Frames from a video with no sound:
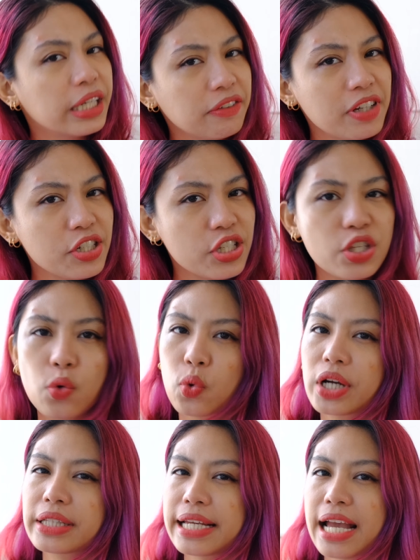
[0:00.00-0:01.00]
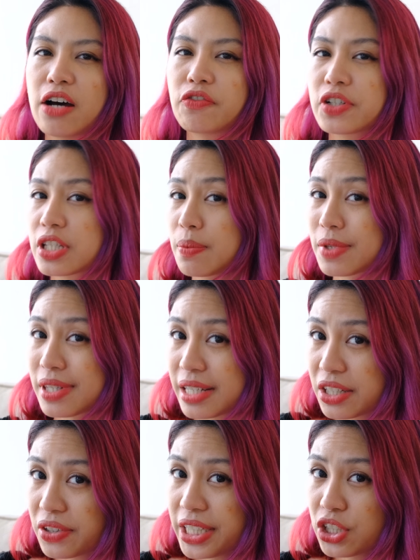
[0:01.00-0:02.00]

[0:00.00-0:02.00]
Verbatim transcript: even just a work day out for some scenery